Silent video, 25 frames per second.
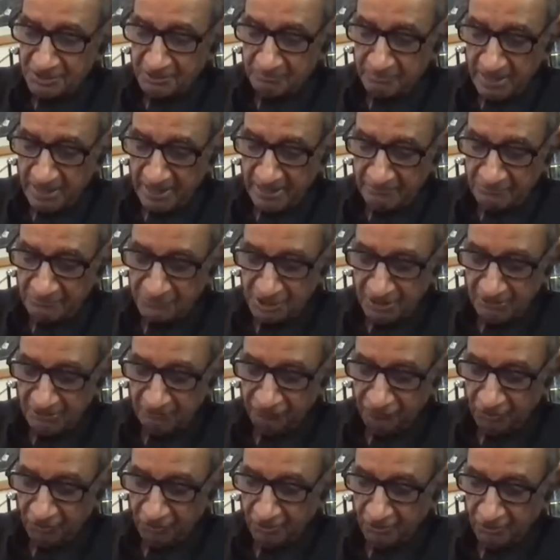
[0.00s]
Bamsey,
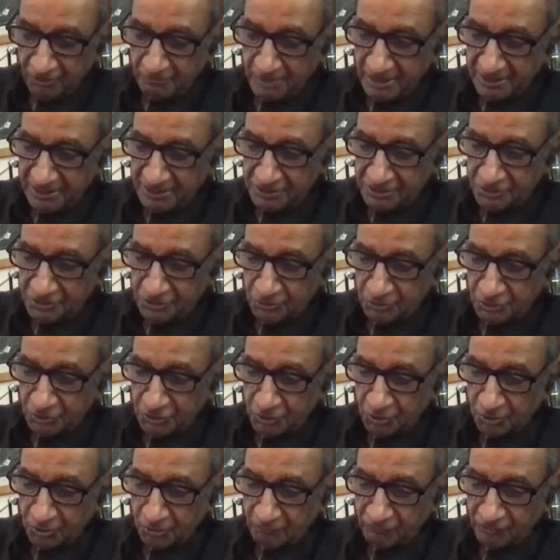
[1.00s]
followed by 2
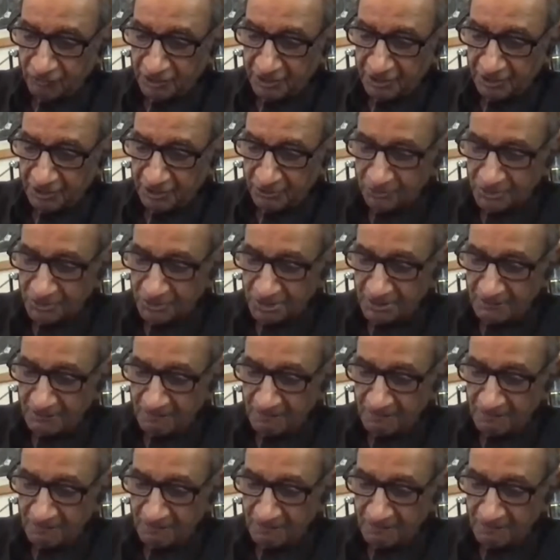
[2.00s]
short videos,